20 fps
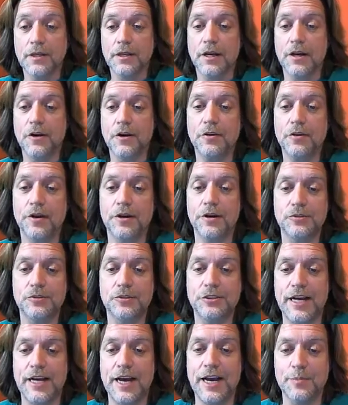Going
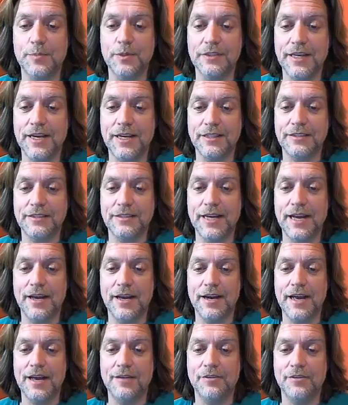grocery shopping. Thanks,
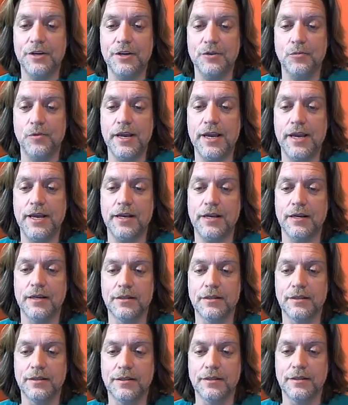Dan. Have a good week.
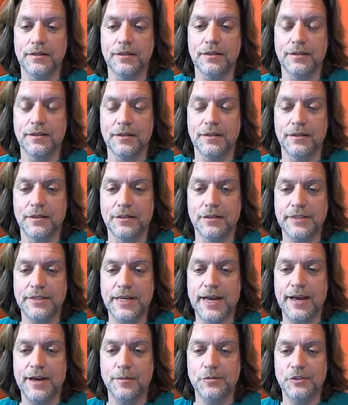Those
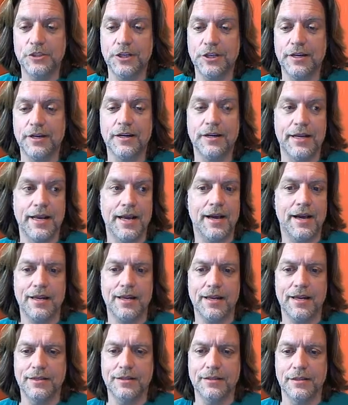atoms are good. Yeah,
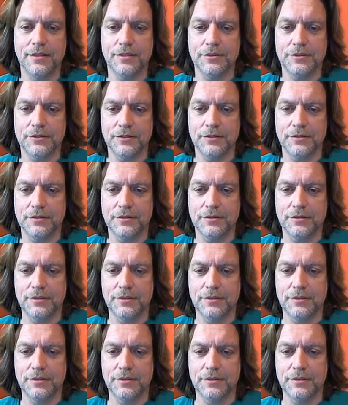I like those.